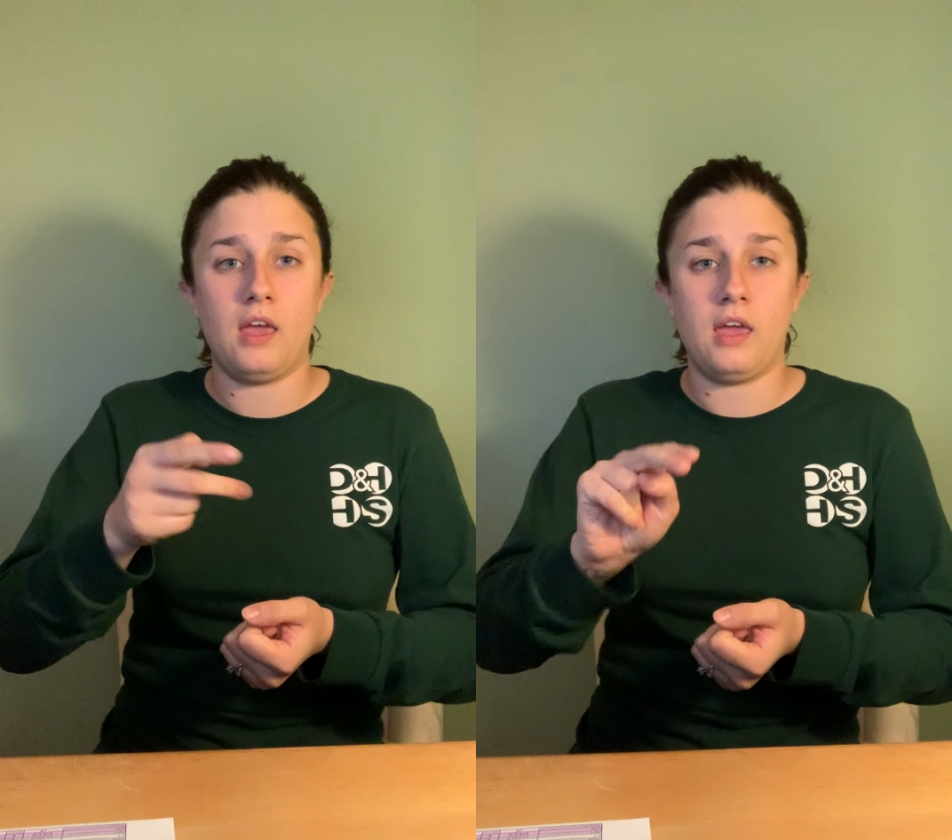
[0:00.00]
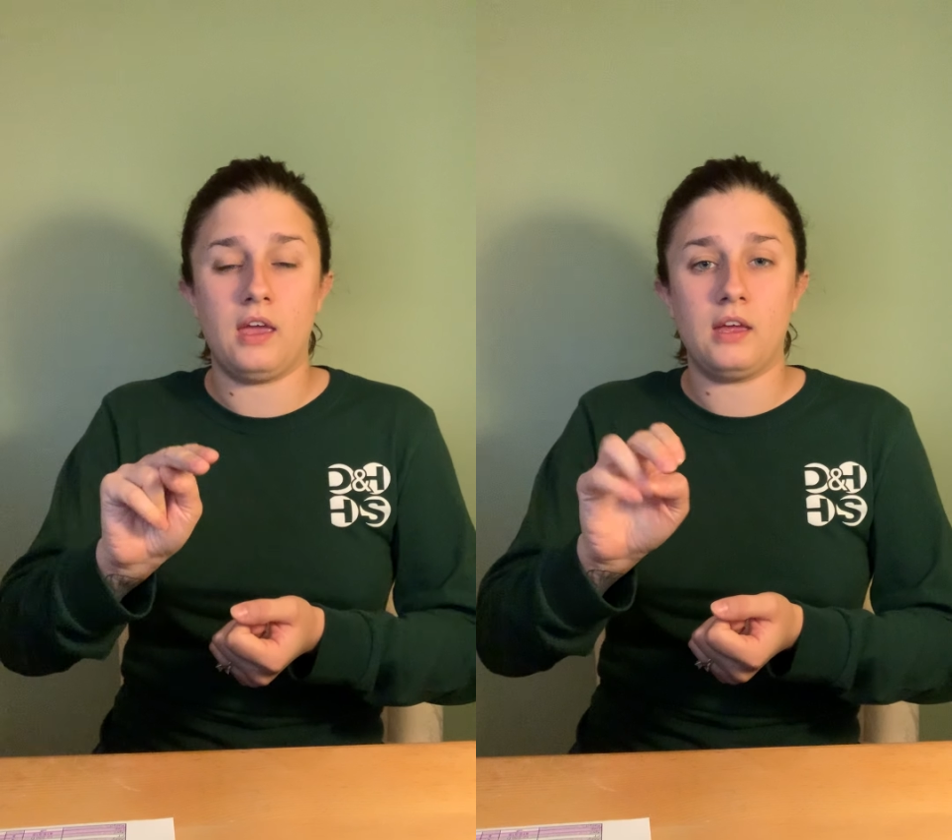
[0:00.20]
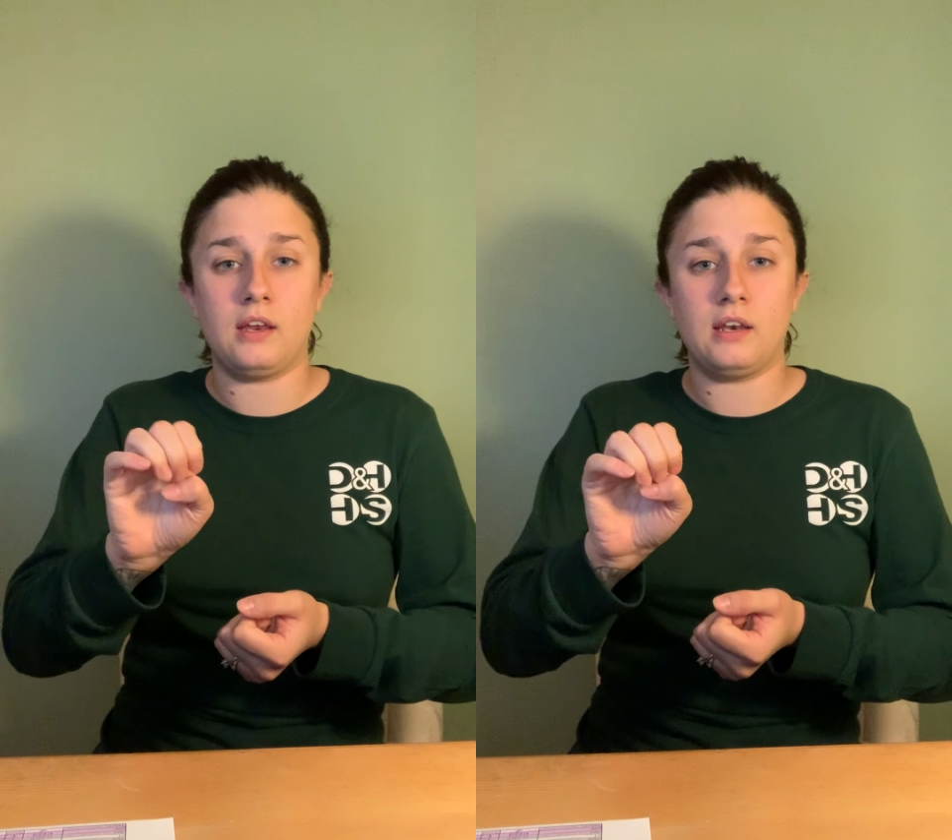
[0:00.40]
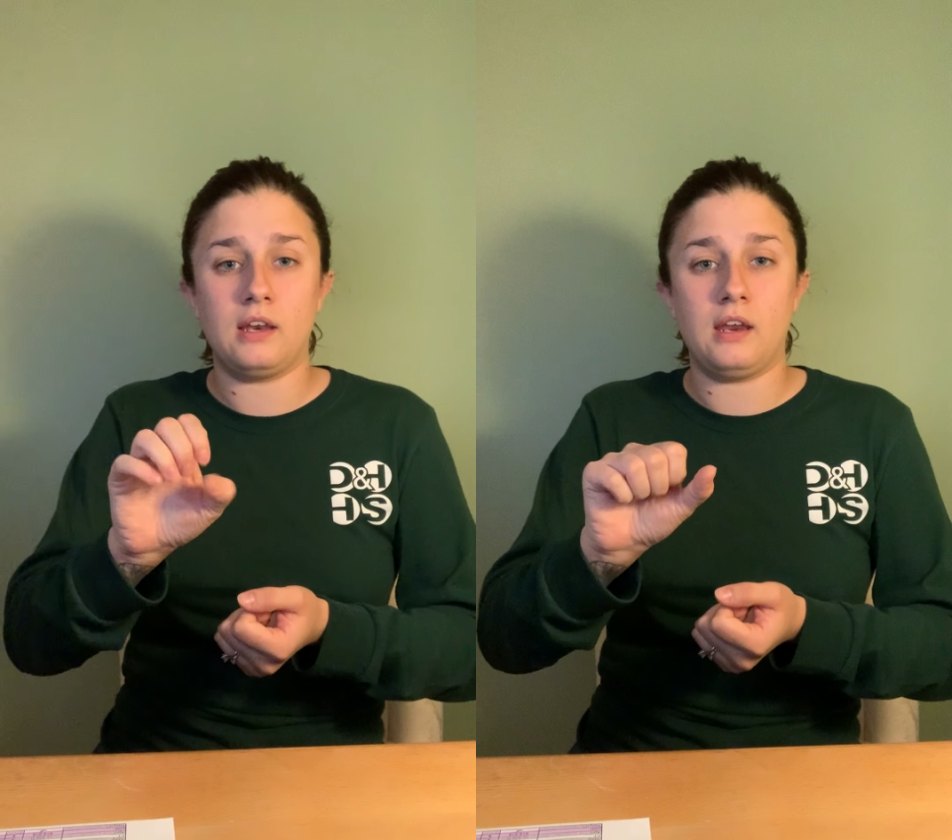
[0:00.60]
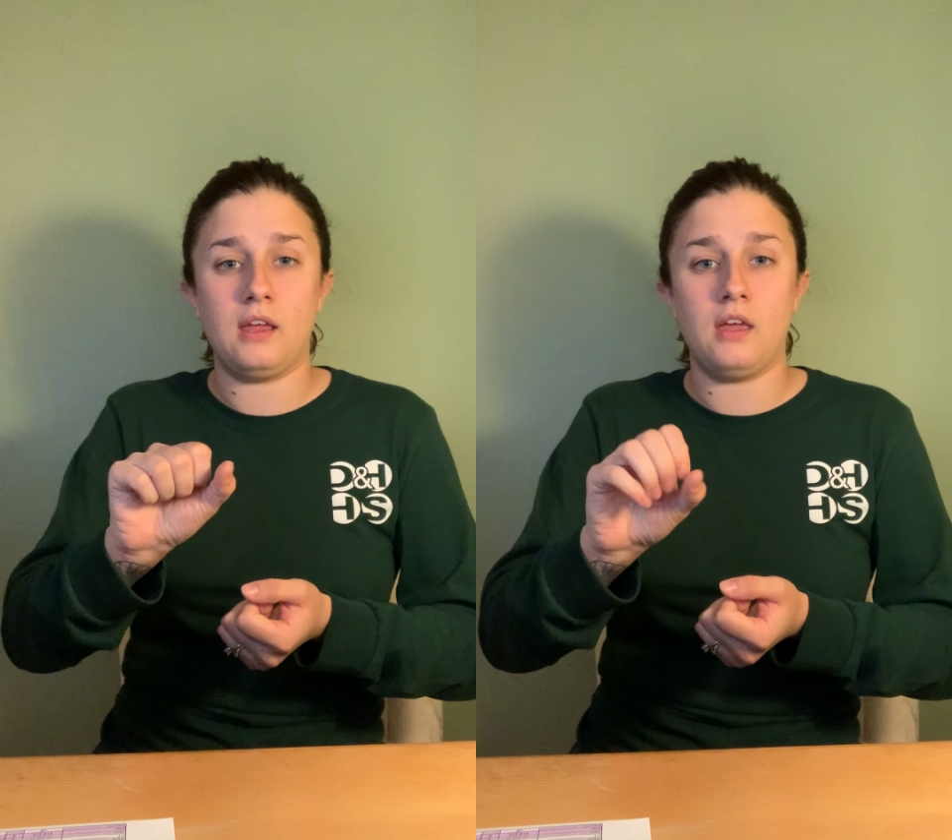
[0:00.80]
cool
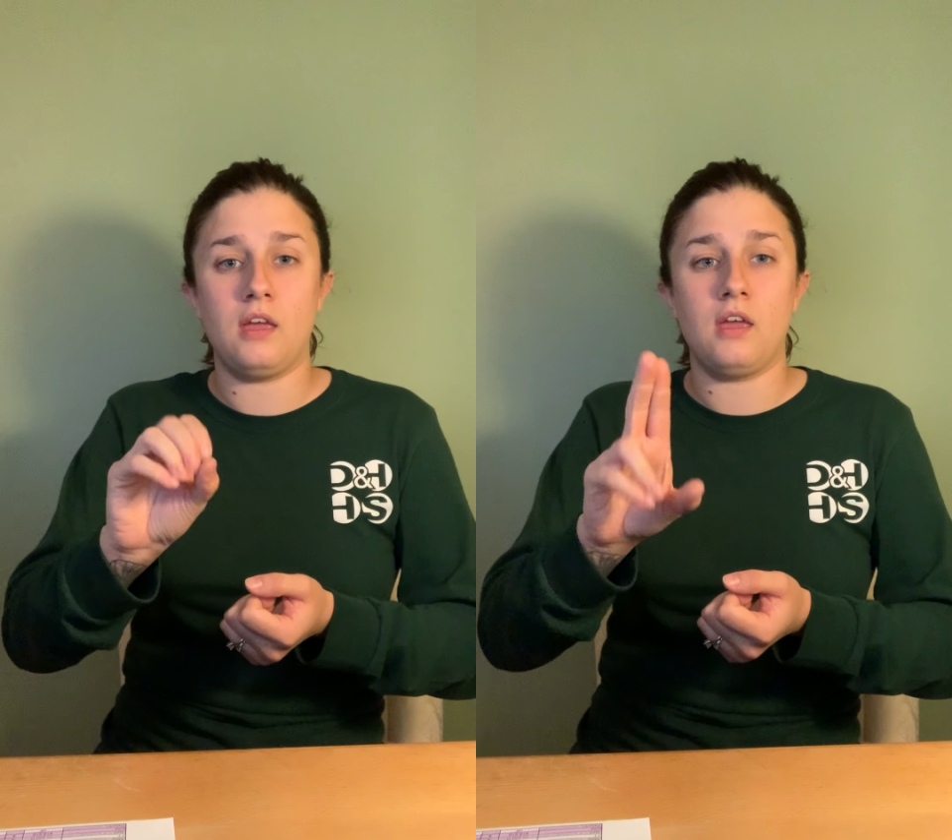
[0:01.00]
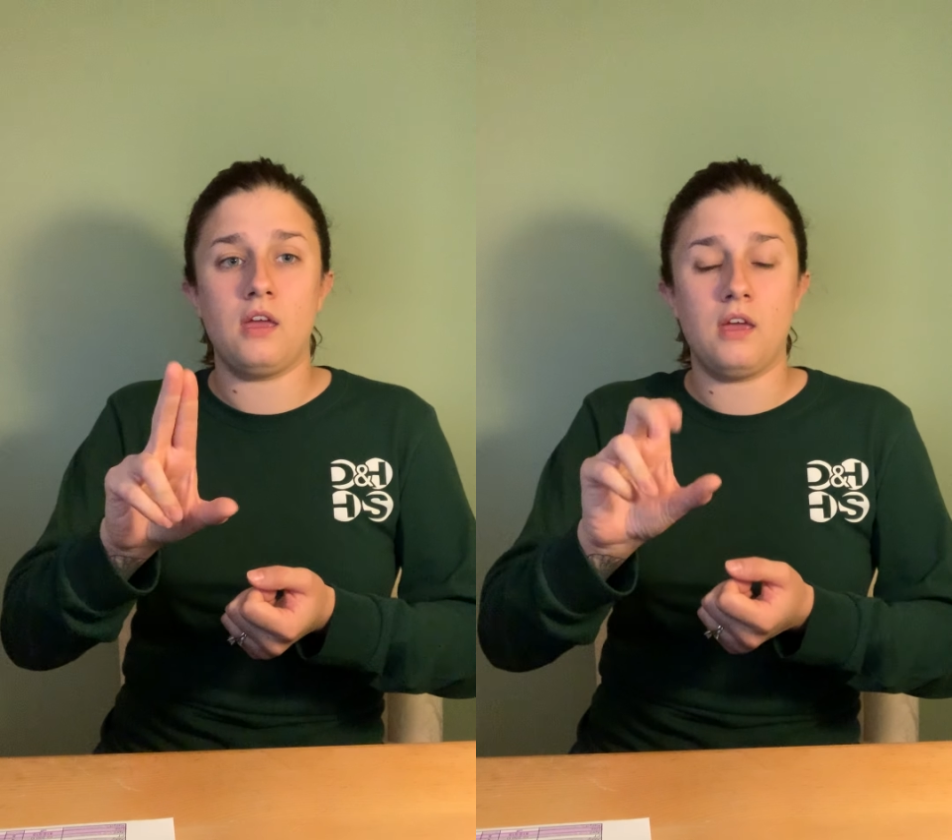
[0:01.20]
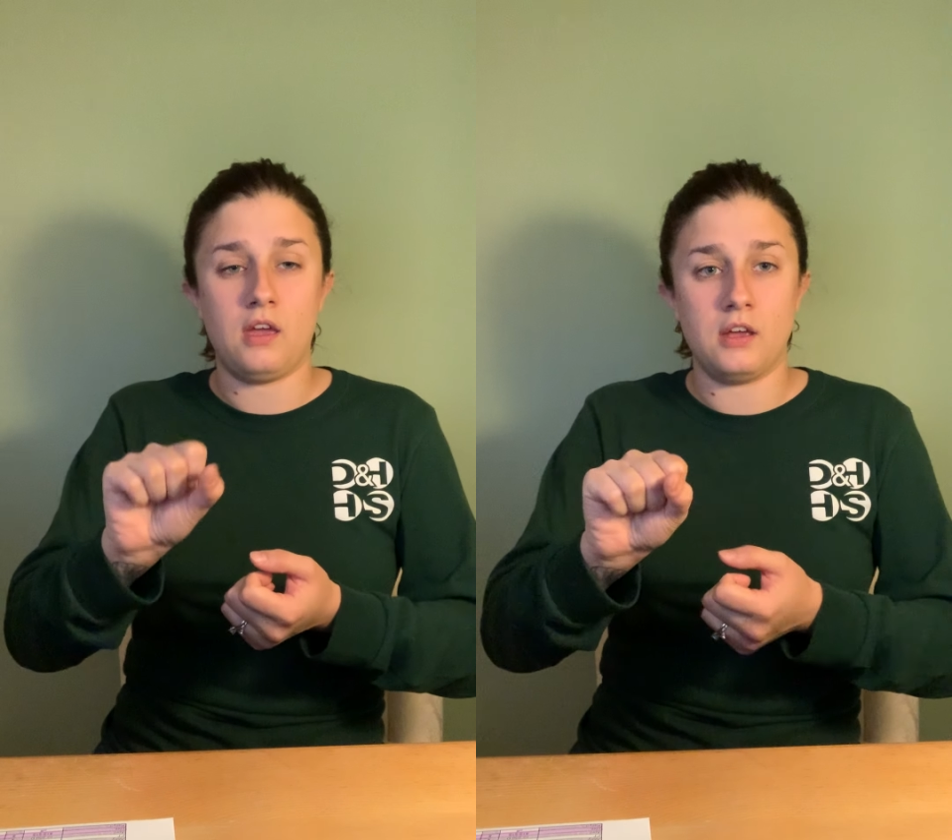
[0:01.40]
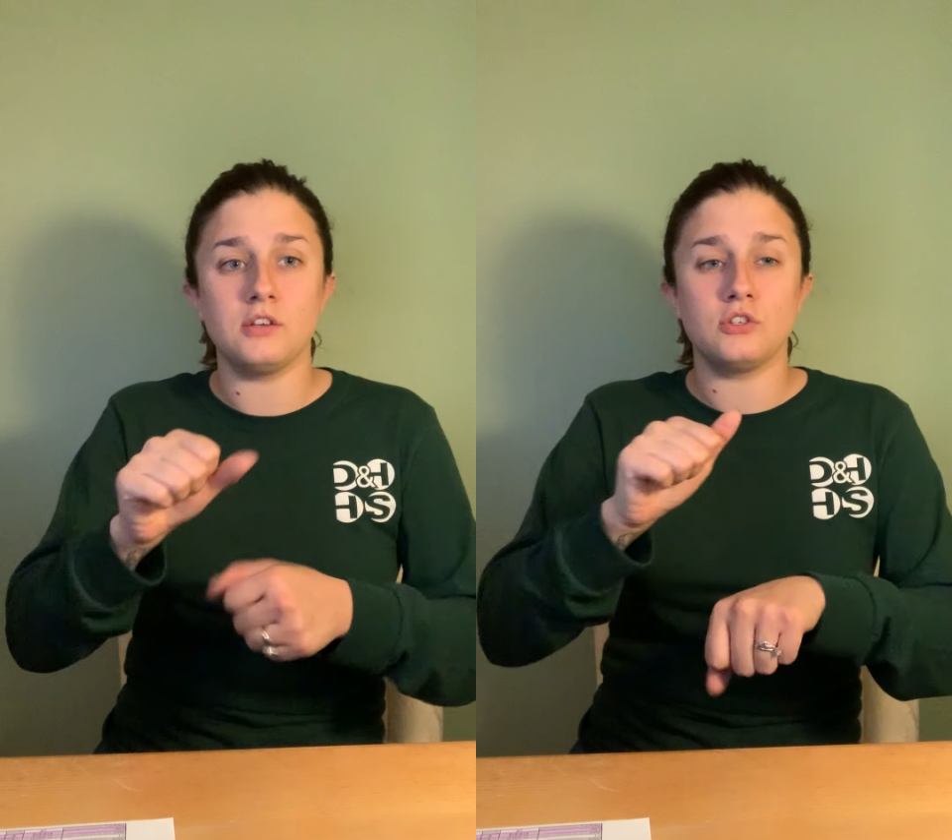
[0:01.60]
quickly